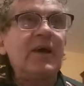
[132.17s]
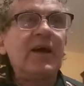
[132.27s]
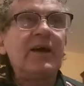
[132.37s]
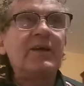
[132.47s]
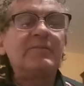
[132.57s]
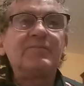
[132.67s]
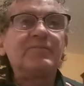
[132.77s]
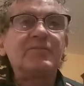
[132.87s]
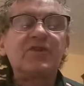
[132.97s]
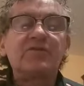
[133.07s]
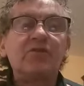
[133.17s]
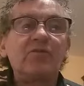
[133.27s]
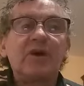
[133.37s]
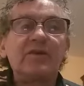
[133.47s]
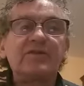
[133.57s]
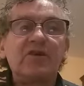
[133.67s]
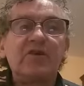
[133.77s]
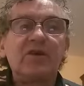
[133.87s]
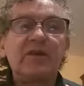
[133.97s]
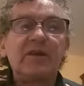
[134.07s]
Didn't run well at
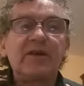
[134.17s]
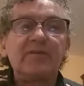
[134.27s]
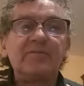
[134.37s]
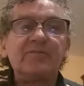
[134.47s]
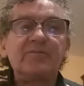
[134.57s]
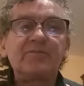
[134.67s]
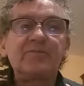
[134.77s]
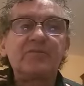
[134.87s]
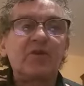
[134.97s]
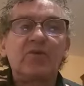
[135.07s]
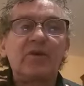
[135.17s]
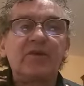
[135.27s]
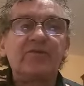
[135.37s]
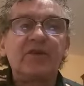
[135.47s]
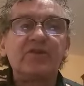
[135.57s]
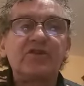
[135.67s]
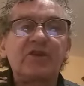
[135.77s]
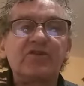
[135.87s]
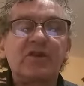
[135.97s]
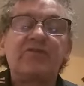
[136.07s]
all. Don't know where it finished
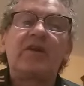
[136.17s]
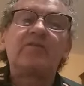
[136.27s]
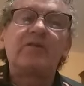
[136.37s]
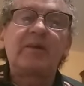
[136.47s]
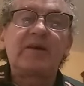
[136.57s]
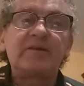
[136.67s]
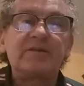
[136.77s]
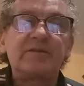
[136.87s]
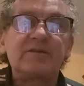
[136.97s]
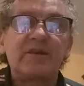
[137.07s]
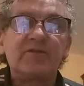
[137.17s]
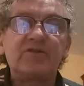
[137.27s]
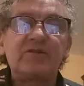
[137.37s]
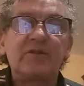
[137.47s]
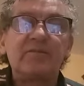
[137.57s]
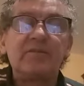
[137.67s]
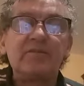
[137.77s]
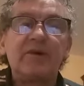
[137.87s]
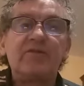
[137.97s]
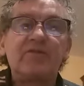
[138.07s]
actually. It fell out the back of the television in
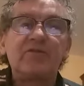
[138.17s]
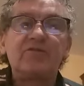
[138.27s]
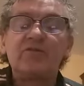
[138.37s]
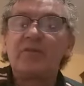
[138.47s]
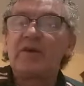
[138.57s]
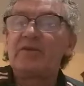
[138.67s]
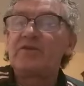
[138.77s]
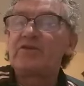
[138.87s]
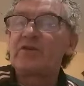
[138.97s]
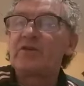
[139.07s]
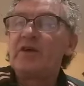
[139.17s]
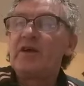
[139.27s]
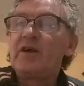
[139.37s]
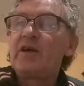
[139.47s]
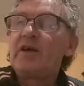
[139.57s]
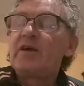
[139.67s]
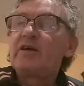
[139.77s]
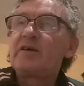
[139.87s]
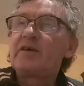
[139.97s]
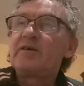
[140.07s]
my front room anyway. So
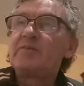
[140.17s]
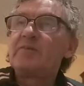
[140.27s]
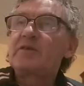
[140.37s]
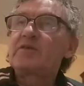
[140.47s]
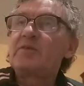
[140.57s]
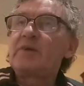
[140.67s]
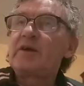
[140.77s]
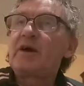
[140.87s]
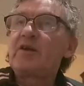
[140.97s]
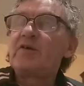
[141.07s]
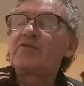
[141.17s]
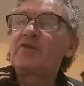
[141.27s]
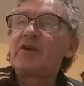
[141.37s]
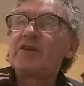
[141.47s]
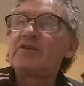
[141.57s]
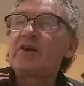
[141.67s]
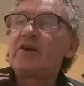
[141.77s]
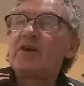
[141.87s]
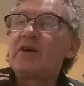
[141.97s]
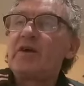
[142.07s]
it'll be gone off the
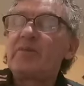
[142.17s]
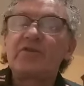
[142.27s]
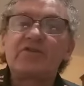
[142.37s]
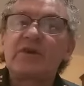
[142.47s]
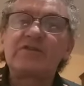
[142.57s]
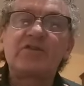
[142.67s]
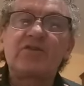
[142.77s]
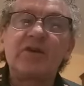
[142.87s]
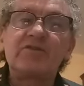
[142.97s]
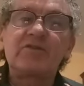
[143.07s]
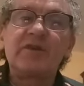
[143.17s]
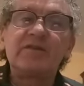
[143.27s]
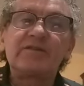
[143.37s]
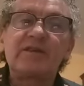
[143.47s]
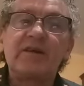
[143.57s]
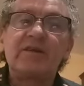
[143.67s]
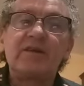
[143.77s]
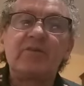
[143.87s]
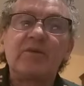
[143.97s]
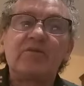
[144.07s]
radar. Because it wasn't a great race,
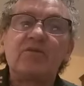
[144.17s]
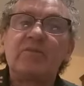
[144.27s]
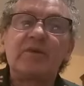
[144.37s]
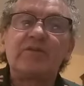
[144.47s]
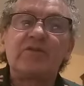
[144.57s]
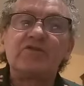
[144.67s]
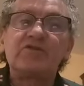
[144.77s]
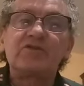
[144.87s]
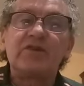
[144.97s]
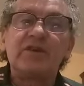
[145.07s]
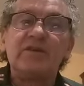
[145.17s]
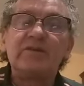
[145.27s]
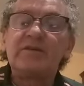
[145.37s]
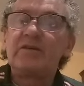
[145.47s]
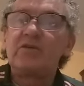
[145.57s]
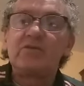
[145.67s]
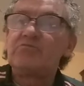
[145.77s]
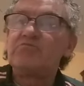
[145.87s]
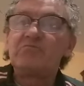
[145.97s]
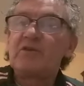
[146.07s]
and when it couldn't be in the first three, you
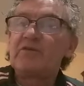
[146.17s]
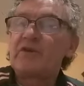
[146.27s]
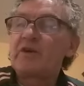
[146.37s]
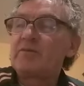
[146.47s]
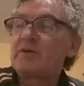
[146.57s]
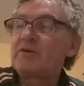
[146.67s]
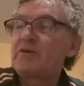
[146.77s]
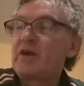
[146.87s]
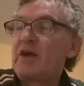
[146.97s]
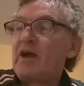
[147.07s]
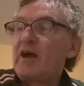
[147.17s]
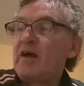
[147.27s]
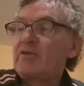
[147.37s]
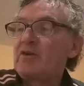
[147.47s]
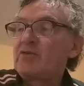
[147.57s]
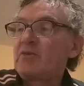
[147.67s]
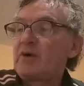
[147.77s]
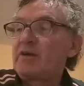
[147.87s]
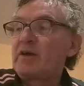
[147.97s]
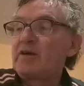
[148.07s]
know, forget about it. And the other
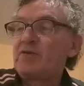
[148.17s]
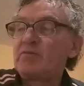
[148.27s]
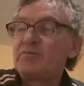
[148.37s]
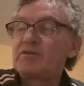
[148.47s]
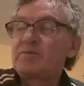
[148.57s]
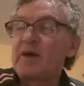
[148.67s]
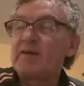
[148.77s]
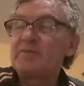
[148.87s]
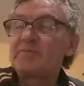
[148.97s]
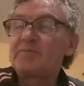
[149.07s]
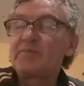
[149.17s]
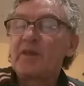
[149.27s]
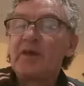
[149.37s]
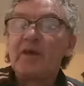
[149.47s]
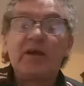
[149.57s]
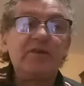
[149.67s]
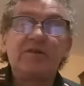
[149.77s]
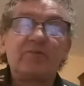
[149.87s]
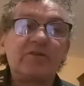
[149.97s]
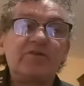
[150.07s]
one, Numbers Man, he
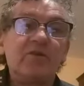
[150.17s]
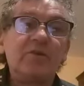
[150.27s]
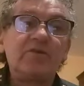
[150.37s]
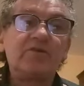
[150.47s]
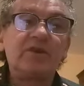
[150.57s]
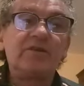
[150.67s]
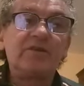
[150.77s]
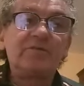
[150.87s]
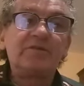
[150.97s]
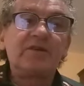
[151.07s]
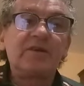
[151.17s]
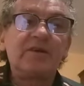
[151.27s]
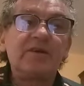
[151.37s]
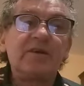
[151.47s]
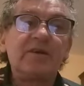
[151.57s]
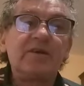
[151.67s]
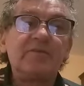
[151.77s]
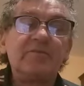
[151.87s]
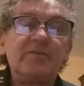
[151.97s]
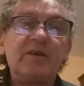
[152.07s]
didn't want to know about it either today.
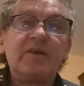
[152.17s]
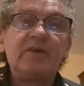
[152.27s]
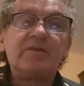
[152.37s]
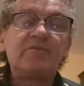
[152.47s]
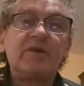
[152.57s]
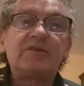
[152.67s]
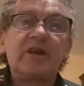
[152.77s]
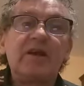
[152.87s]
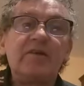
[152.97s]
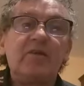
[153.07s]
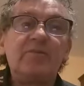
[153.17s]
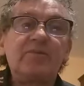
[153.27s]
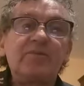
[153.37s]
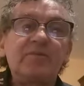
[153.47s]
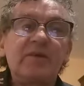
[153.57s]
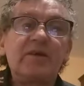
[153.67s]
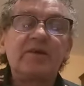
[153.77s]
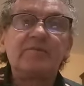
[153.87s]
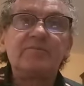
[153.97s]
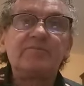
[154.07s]
Didn't want to line up,
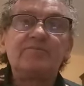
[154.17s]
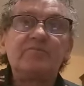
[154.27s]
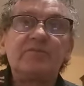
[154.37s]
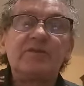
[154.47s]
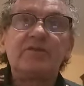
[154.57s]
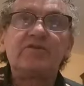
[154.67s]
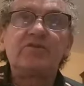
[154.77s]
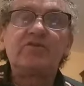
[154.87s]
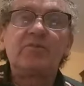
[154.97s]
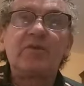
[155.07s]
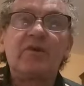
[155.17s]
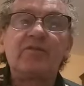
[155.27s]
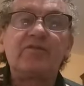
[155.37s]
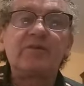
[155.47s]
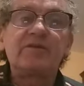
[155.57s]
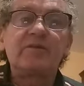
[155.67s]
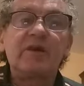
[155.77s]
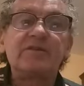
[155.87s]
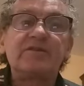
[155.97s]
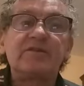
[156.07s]
didn't jump off with the
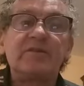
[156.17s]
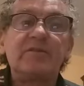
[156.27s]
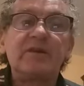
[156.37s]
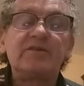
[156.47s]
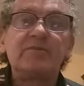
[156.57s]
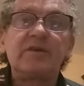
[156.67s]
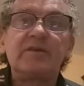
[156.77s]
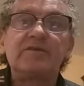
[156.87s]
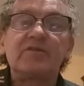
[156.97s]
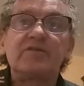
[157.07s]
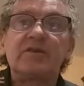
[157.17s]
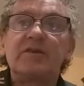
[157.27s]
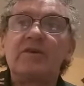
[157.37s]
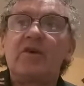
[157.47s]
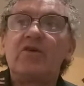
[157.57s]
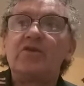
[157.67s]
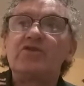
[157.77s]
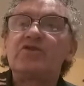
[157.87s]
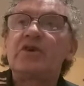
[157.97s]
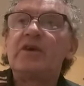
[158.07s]
rest of them, had to be sort of
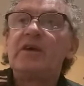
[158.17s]
urged.